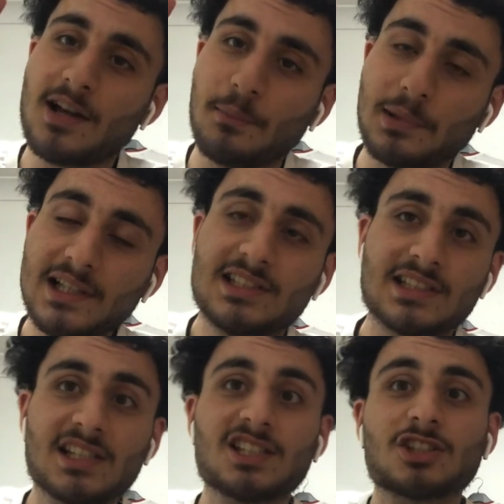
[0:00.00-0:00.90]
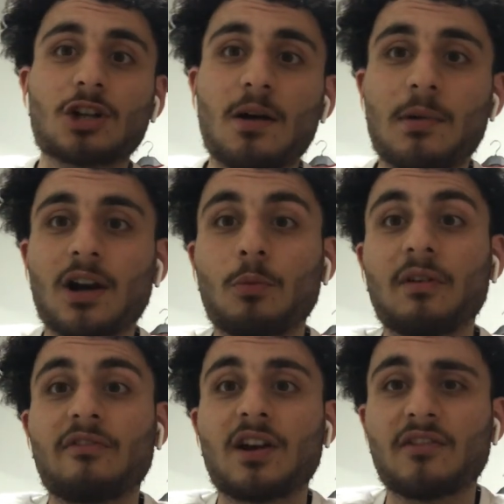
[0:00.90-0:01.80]
Please just hit the subscribe button. It will be
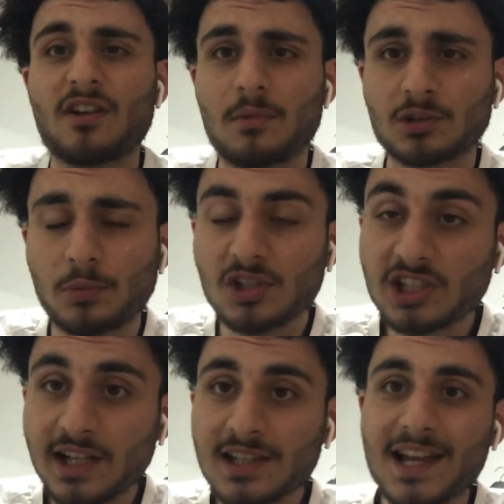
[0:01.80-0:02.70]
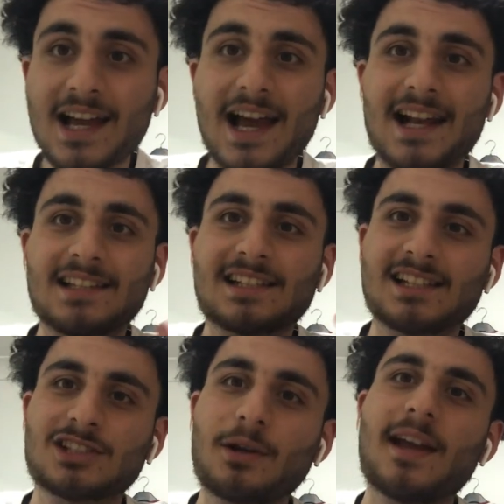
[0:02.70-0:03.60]
very, very much appreciated. And let's get
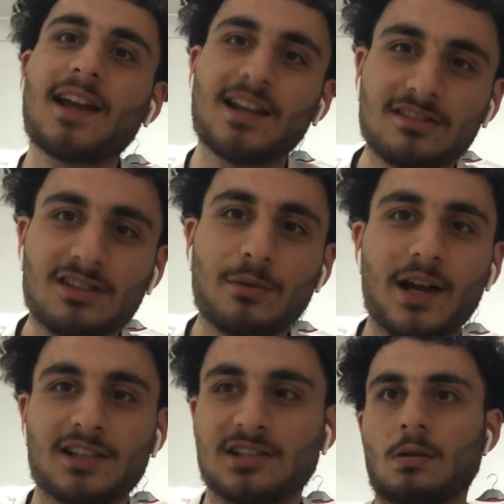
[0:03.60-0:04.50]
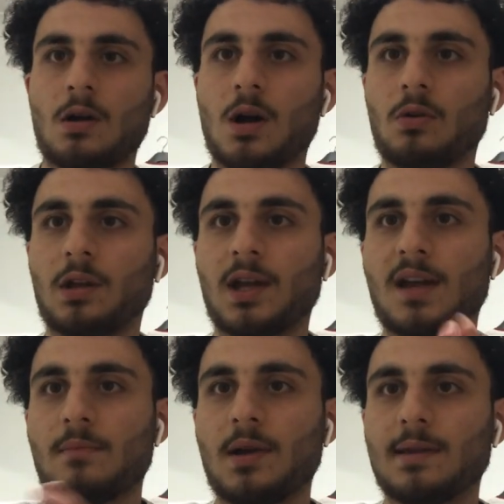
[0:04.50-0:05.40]
straight into the reaction.
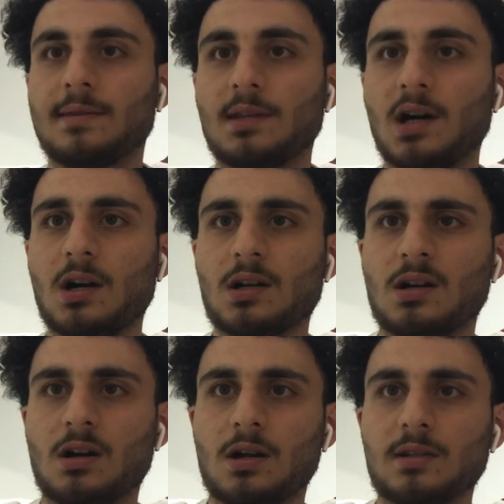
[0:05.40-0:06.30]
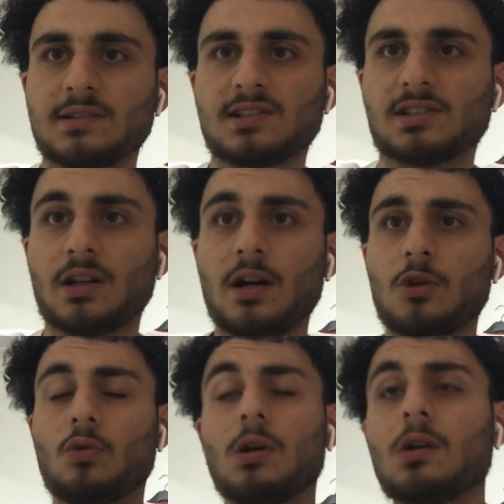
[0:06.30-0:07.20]
Okay, man. Dark Hunt
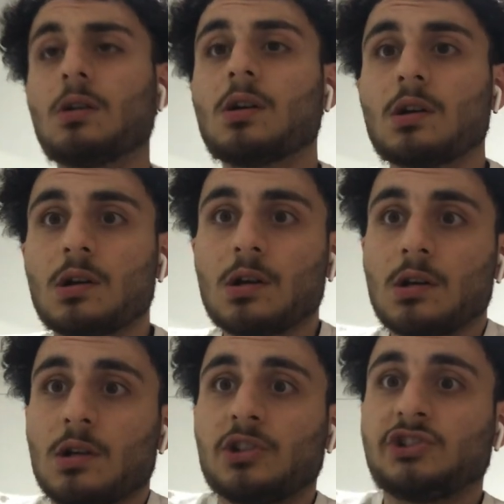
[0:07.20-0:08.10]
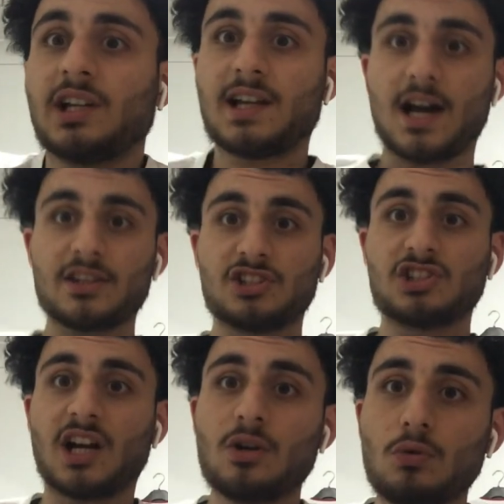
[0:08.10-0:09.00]
style. Check out this
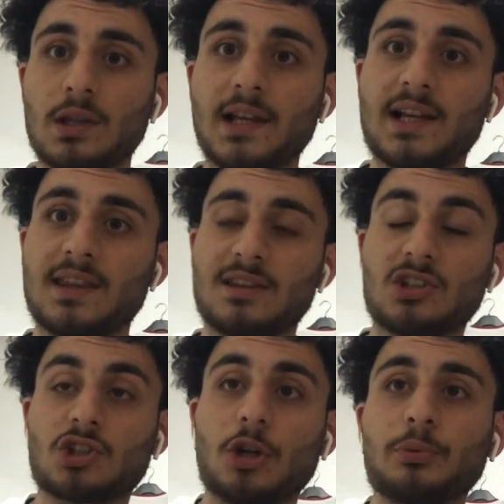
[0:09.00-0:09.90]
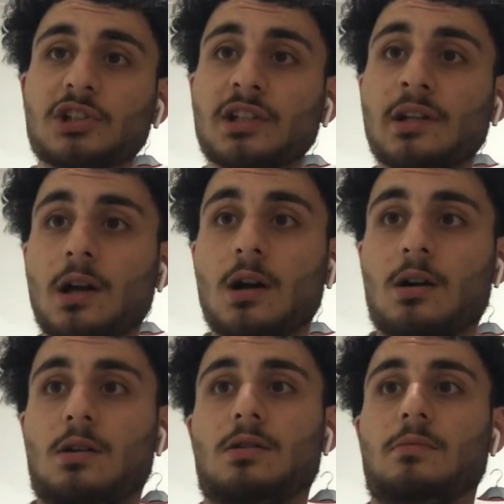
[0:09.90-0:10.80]
channel. Link in the description.
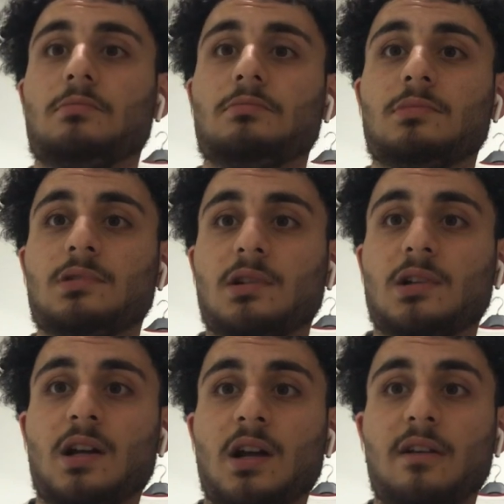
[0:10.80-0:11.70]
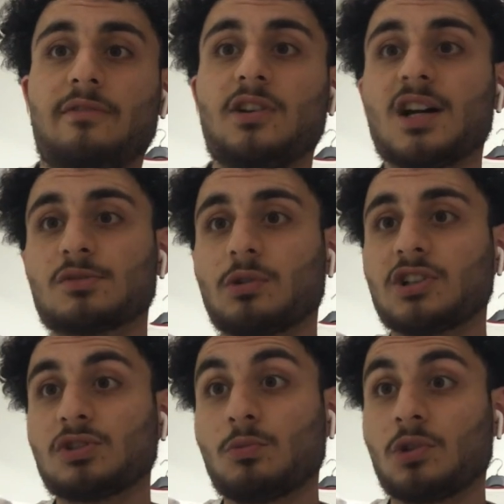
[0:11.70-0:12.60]
And if you guys want
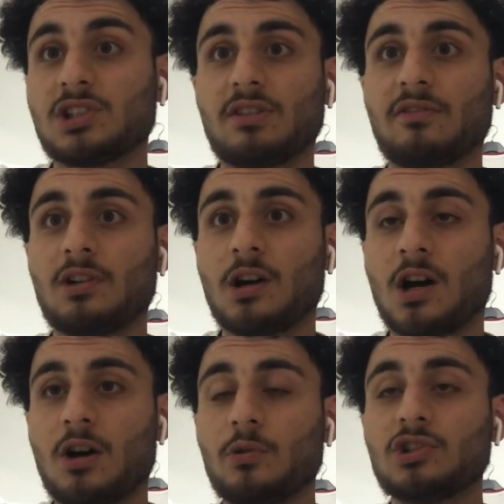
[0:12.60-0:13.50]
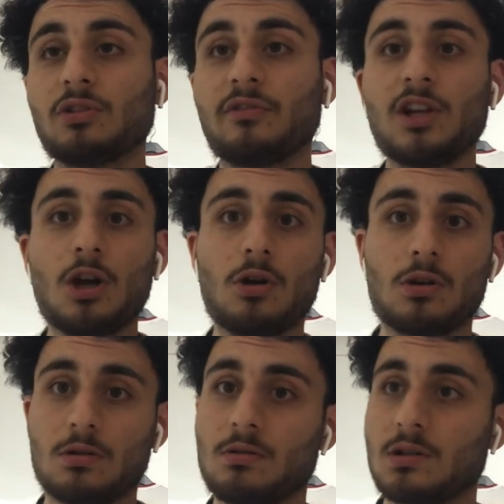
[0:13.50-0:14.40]
to watch the original video,
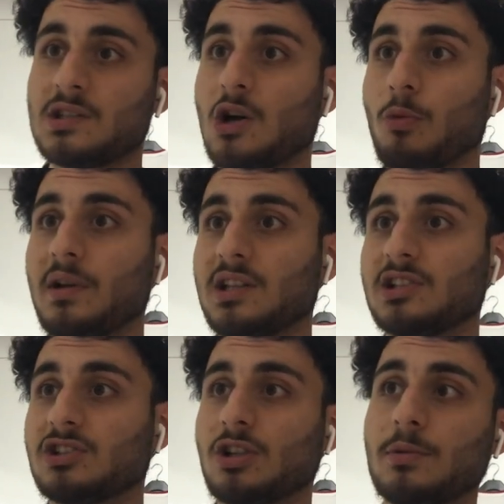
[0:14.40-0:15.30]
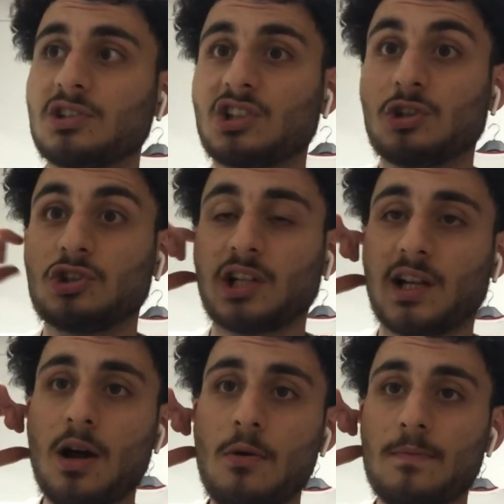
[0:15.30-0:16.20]
that will be in the description. So do check it
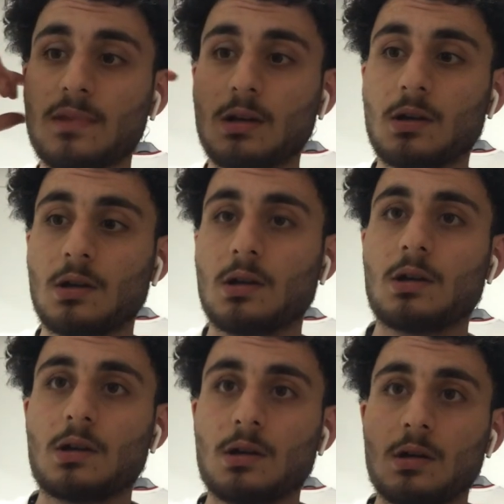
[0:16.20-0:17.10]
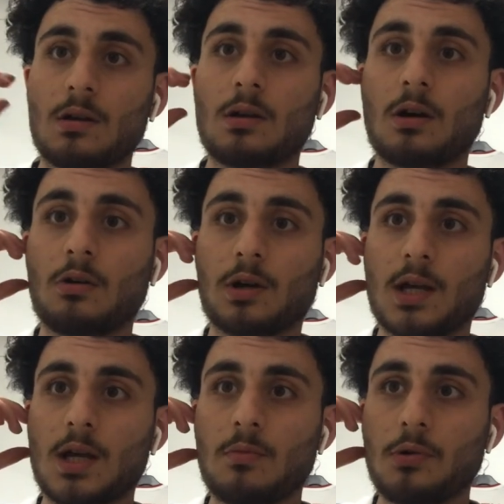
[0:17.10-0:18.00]
out.
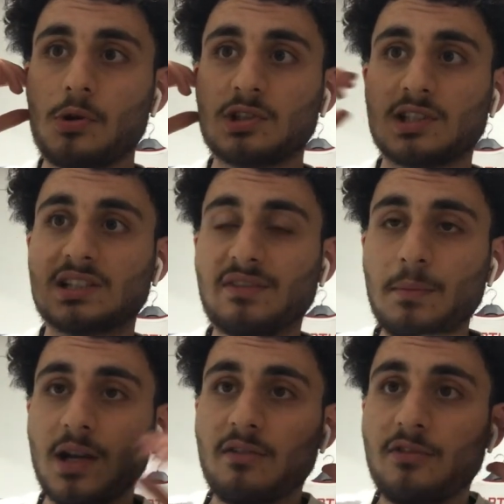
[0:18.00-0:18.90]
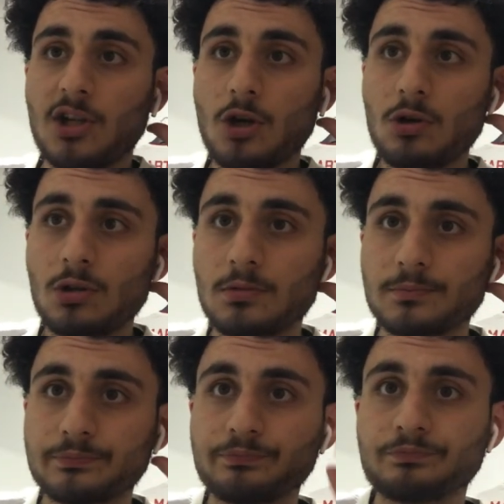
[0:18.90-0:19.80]
Okay, bro. It's a 7-minute video.
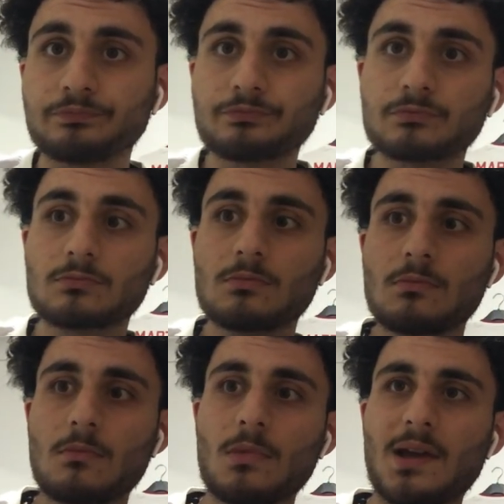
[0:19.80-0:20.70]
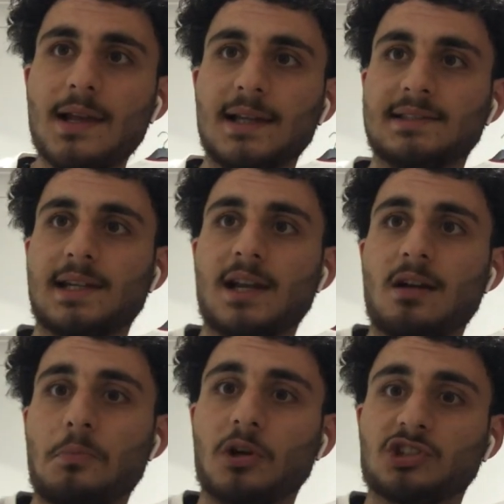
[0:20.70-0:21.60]
Let's get it, bro.